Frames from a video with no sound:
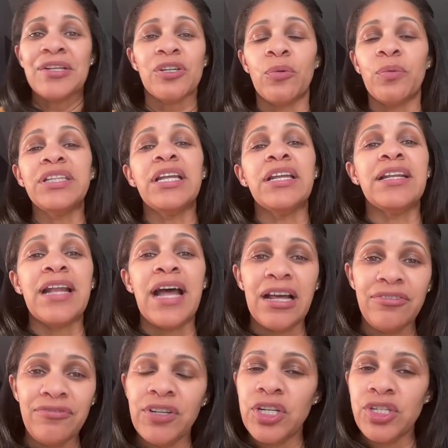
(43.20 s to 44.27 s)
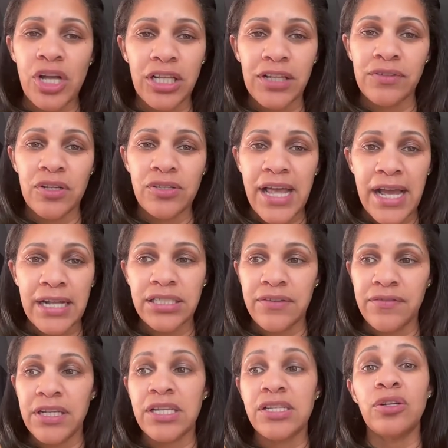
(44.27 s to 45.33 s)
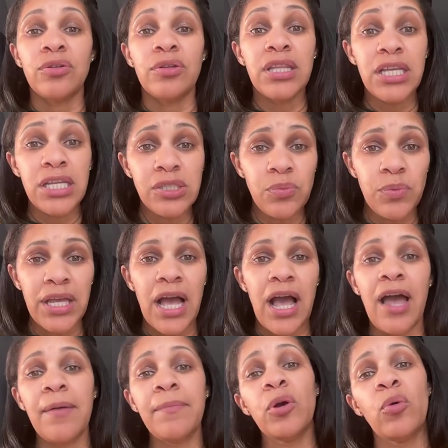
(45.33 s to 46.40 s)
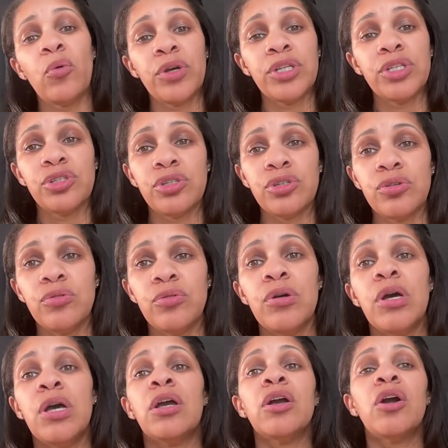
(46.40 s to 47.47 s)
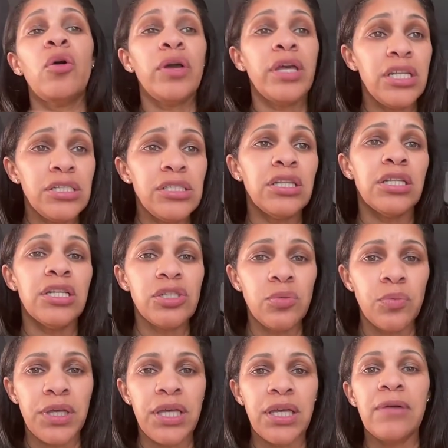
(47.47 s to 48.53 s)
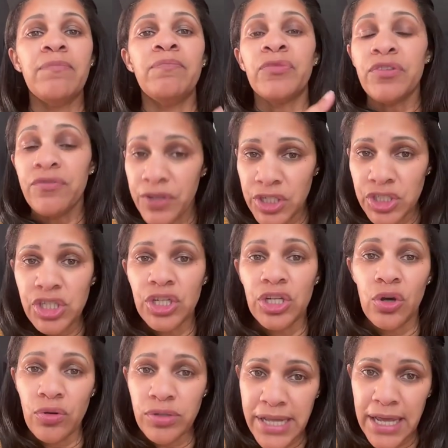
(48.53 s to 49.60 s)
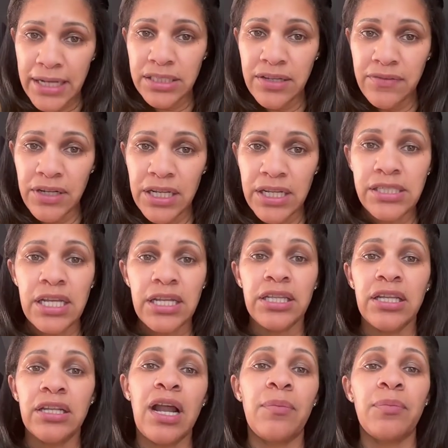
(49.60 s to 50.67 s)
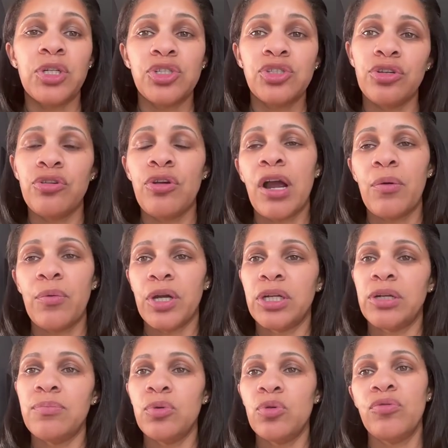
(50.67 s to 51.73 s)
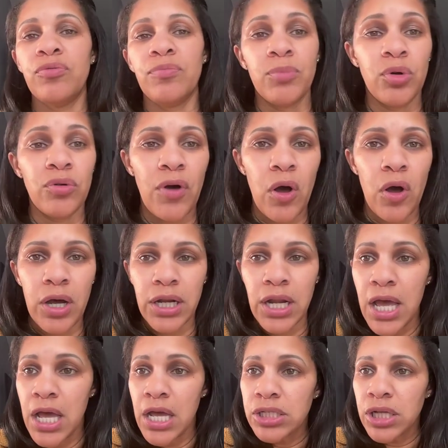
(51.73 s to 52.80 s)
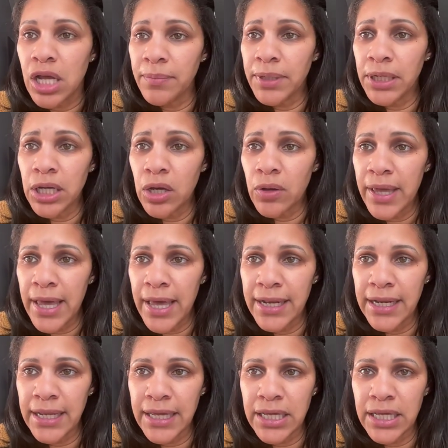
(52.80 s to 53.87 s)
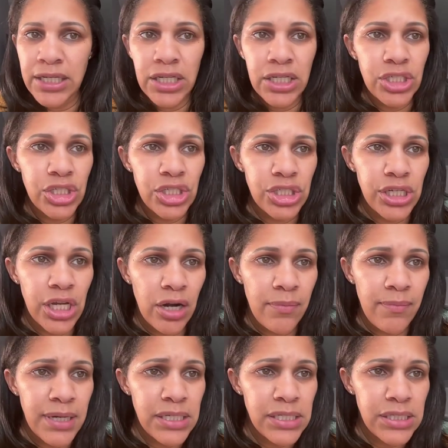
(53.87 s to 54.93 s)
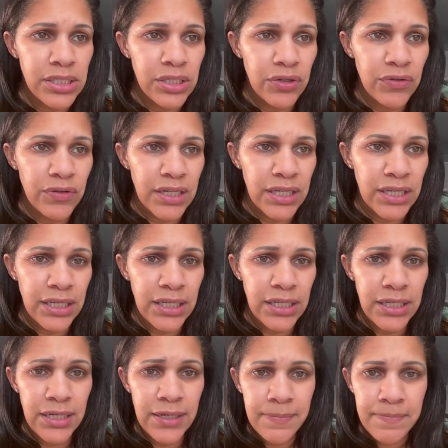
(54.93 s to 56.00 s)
So we did not finish all of those activities. So this week I'm going to go into this week finishing those activities, and then I'm going to show you how we're going to move on. So I'm going to go ahead and share my screen.